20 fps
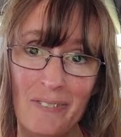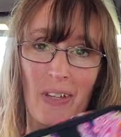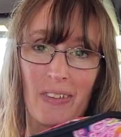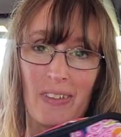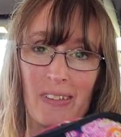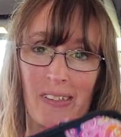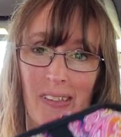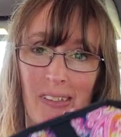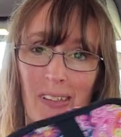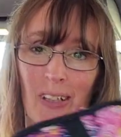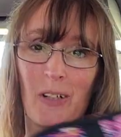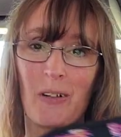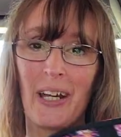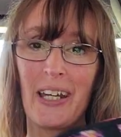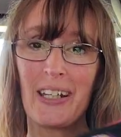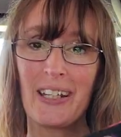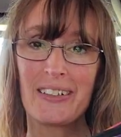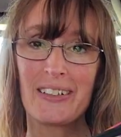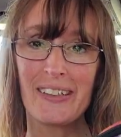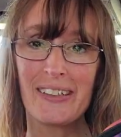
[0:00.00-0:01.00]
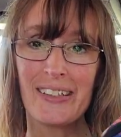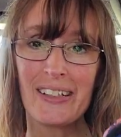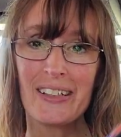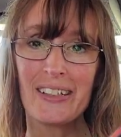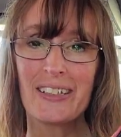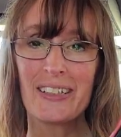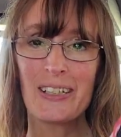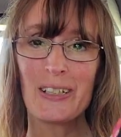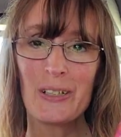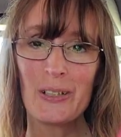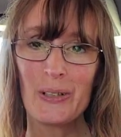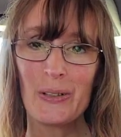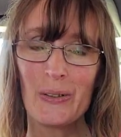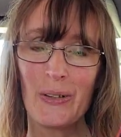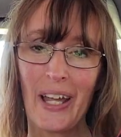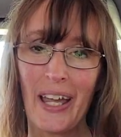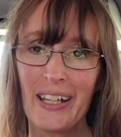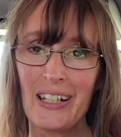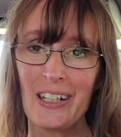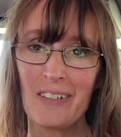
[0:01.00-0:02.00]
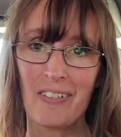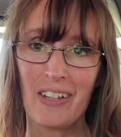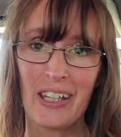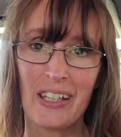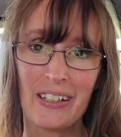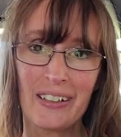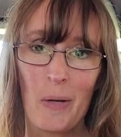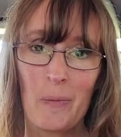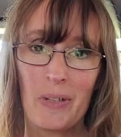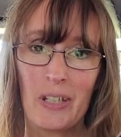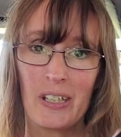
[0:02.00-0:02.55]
This is a great addition to any van.